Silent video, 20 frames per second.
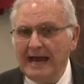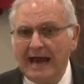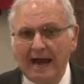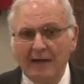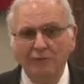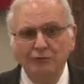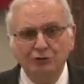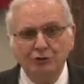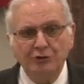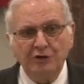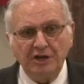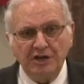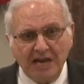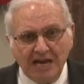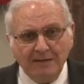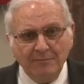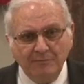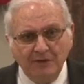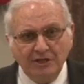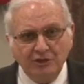I want you to
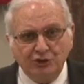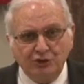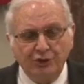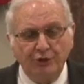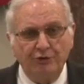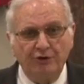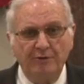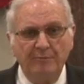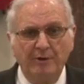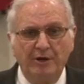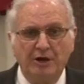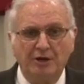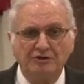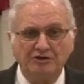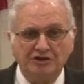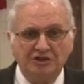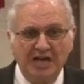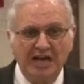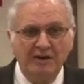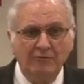name these children
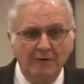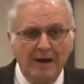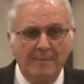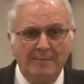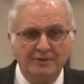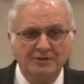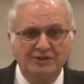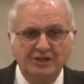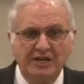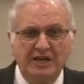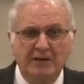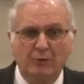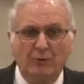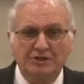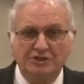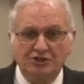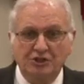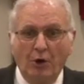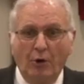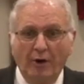because they represent
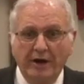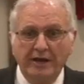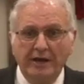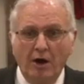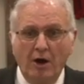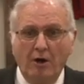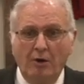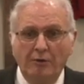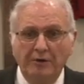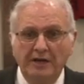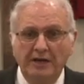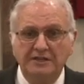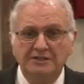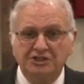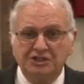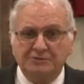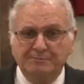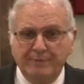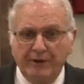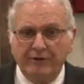what's going on in
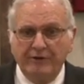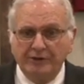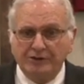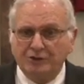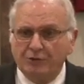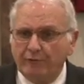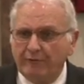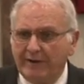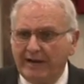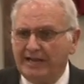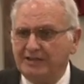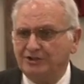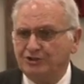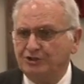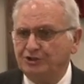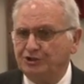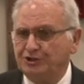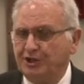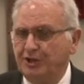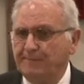spiritual
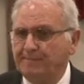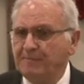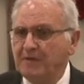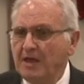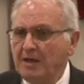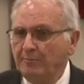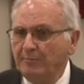relationship